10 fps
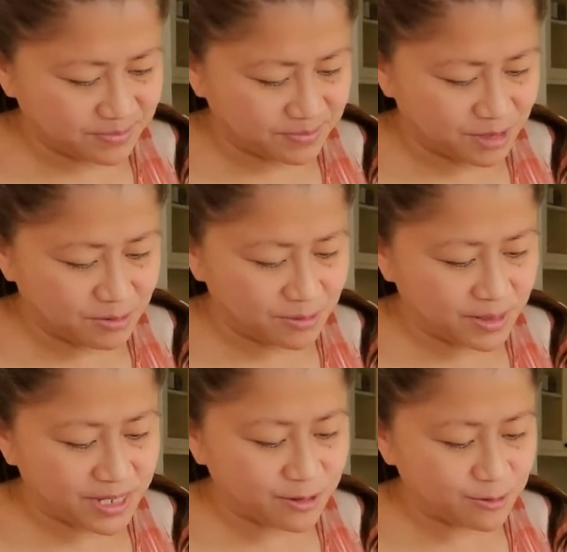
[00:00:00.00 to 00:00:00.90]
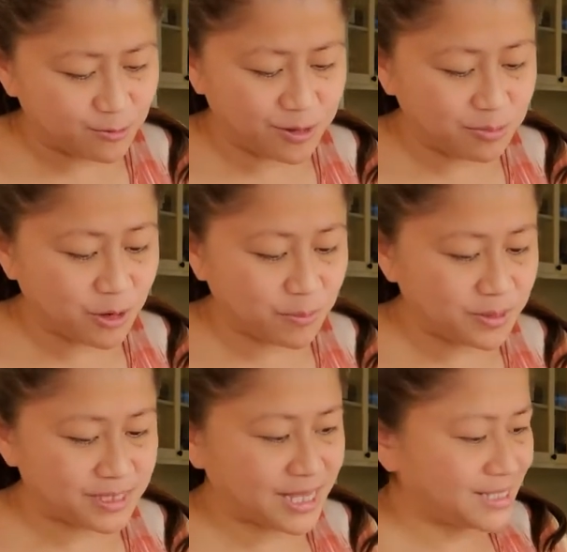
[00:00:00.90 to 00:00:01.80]
You can
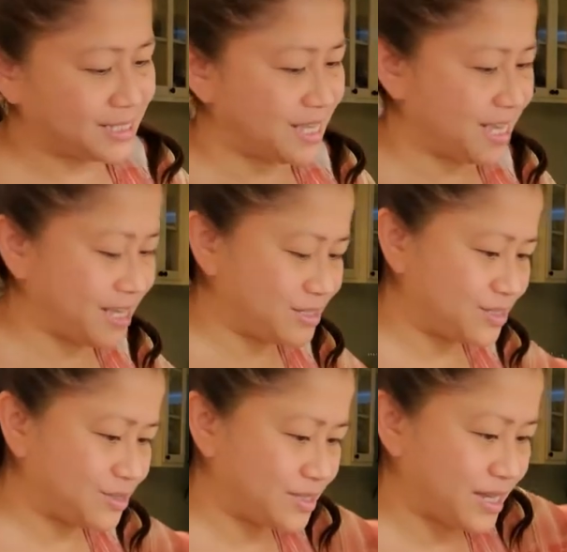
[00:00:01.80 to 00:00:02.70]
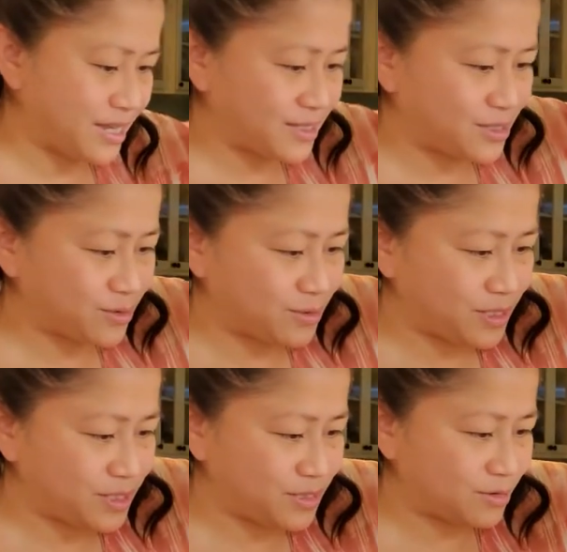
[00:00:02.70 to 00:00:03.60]
repurpose that saying to say,
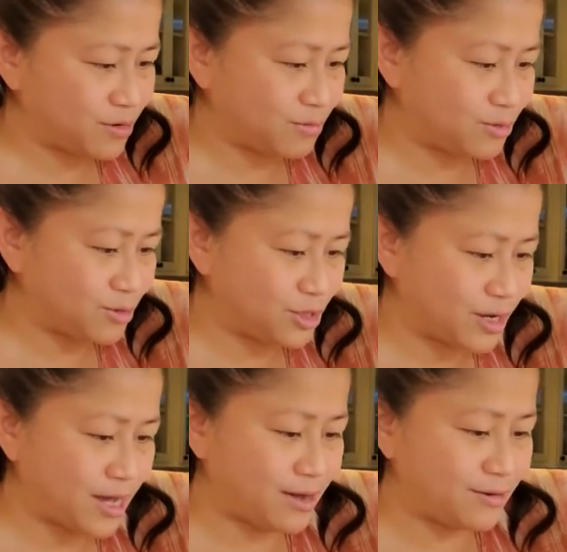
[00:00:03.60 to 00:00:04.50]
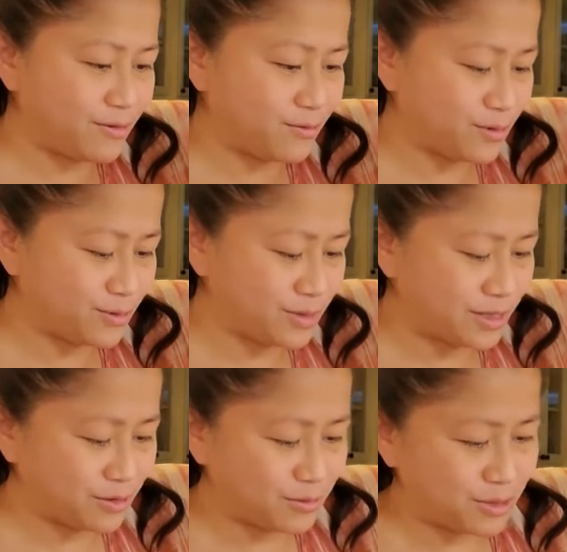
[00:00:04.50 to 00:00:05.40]
squeeze the kombucha out of the fruit, and
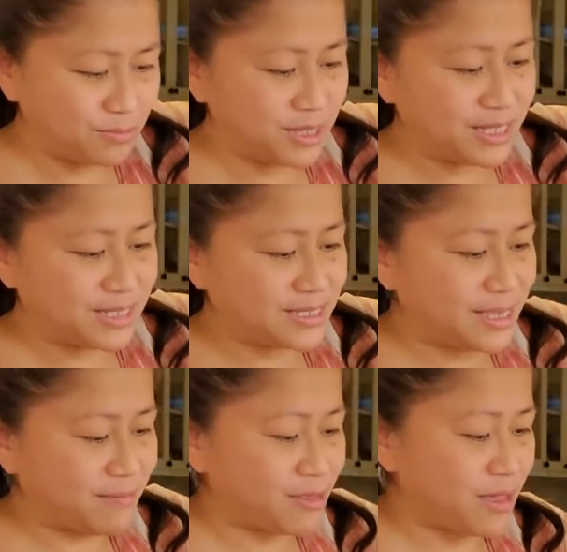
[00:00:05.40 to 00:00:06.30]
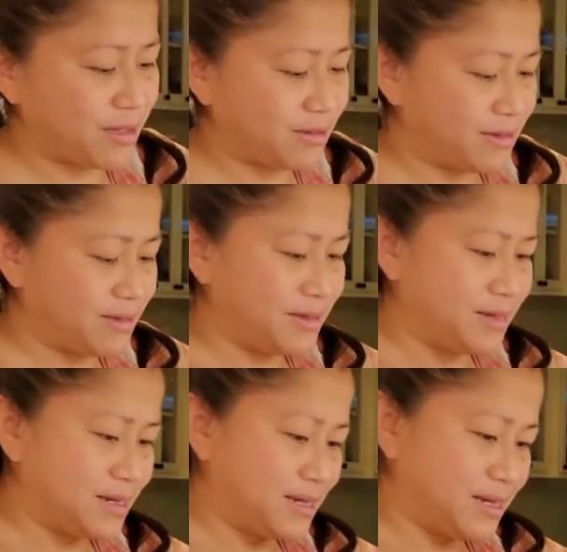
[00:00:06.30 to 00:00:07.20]
it will mean the same thing.
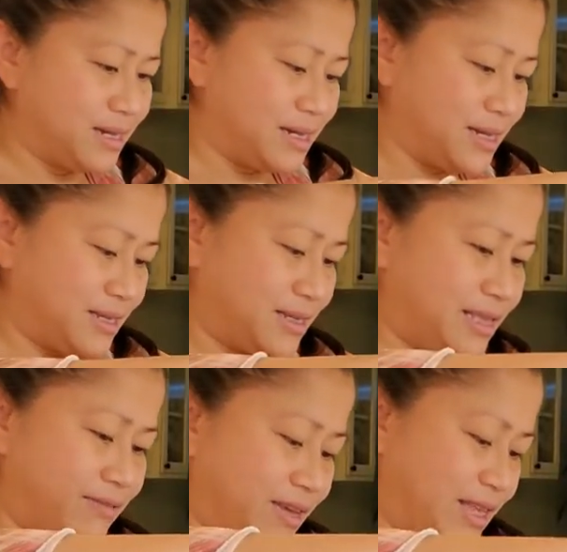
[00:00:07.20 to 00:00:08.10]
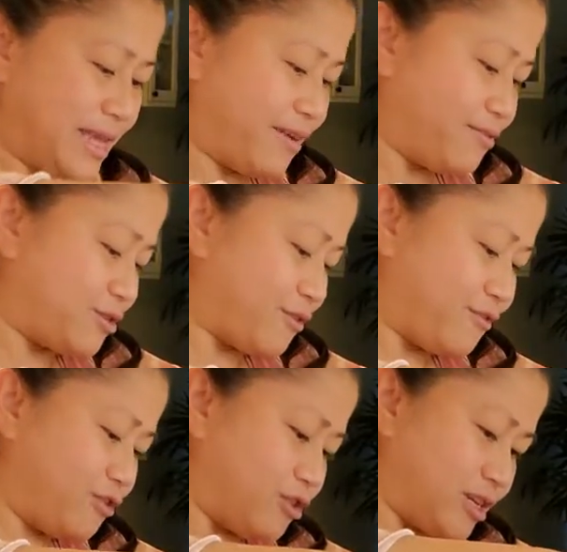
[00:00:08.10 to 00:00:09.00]
Living life to the
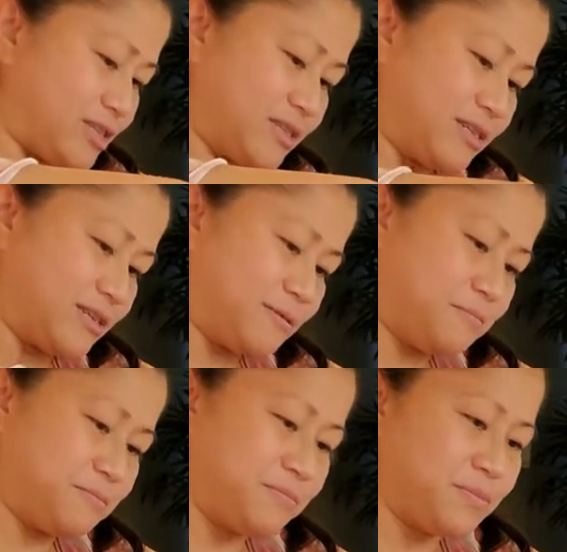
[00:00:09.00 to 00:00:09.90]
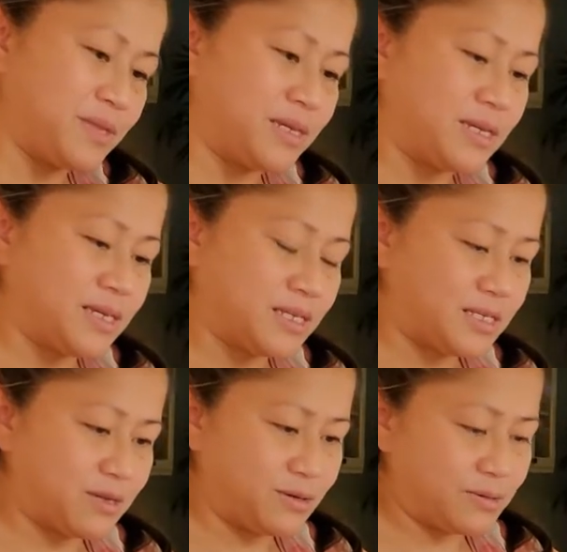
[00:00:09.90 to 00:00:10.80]
fullest.
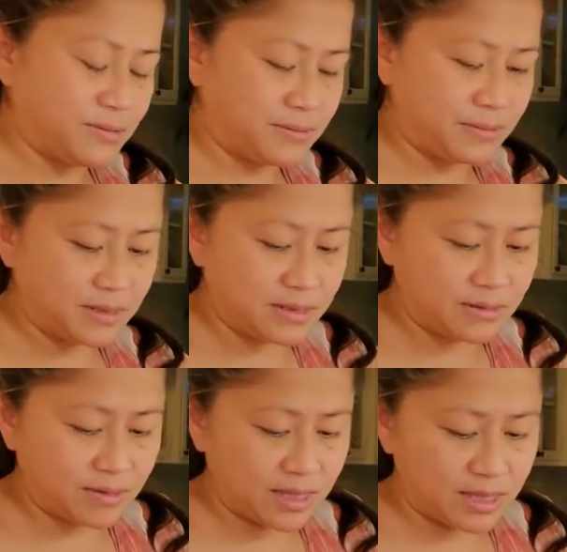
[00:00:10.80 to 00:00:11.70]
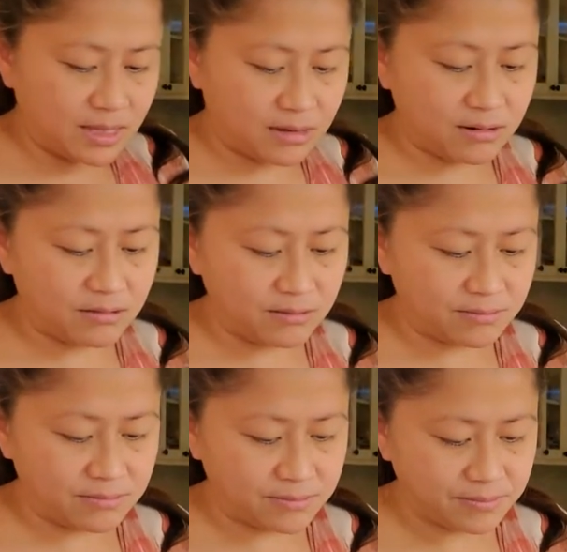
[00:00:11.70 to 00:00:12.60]
So, right there.
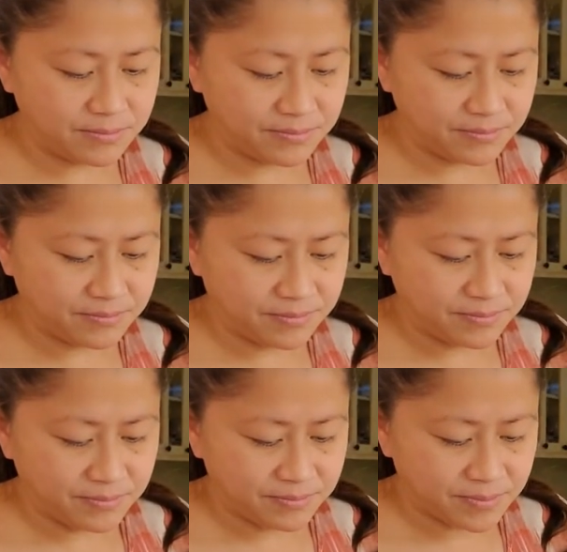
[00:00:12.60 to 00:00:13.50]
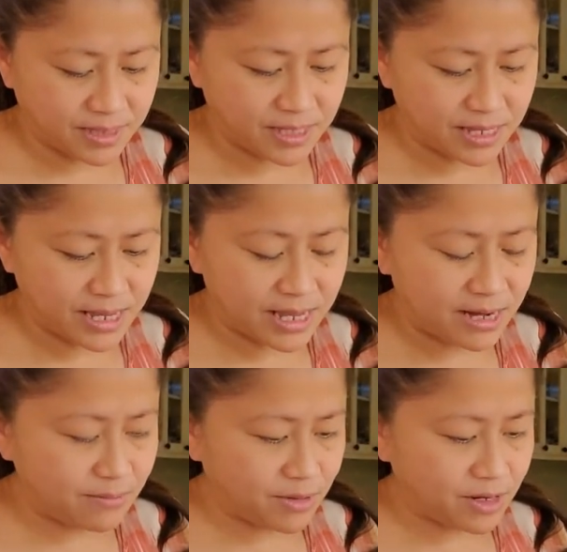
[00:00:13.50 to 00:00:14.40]
And again,
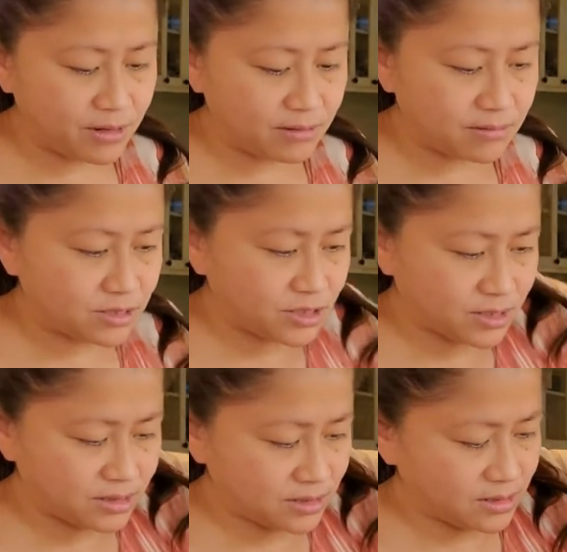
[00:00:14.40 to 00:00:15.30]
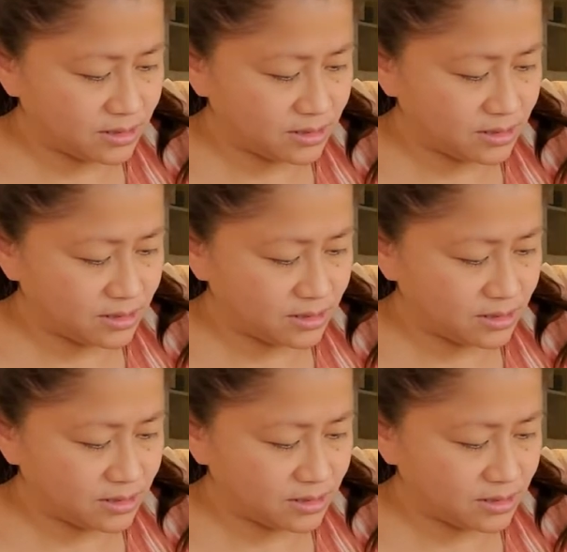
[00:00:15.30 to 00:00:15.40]
I'm gonna just